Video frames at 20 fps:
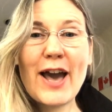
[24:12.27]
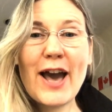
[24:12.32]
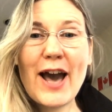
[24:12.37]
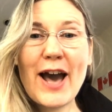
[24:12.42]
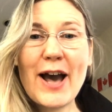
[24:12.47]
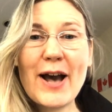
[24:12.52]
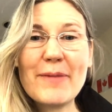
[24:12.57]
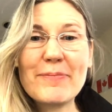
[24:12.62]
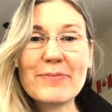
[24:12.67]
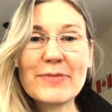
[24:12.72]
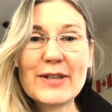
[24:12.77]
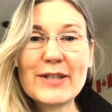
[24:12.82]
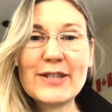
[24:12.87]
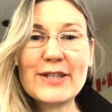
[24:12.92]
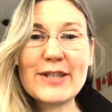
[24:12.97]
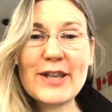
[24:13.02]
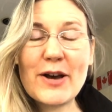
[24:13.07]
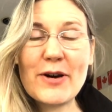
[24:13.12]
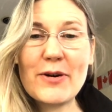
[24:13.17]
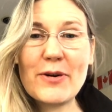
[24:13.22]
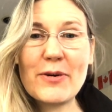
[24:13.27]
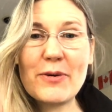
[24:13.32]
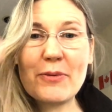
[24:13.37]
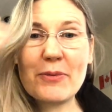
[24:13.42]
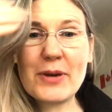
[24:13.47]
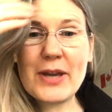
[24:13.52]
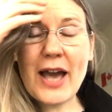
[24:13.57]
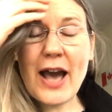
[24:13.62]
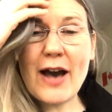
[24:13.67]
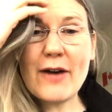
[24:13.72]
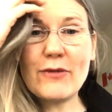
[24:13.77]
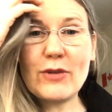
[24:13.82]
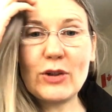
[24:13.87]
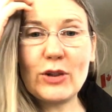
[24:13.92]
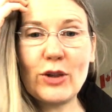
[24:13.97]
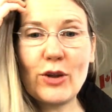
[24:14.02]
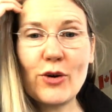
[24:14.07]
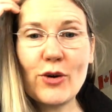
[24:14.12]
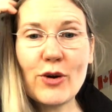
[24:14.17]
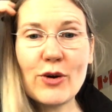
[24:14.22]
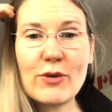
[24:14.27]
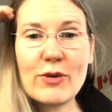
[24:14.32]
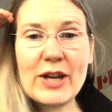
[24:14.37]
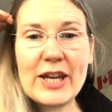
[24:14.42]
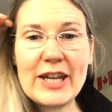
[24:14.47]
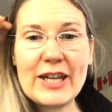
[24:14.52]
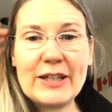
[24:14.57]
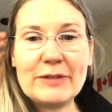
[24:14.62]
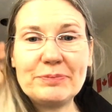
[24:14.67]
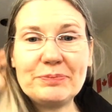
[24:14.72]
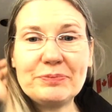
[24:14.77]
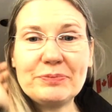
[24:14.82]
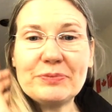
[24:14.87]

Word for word: Um, so we have Lori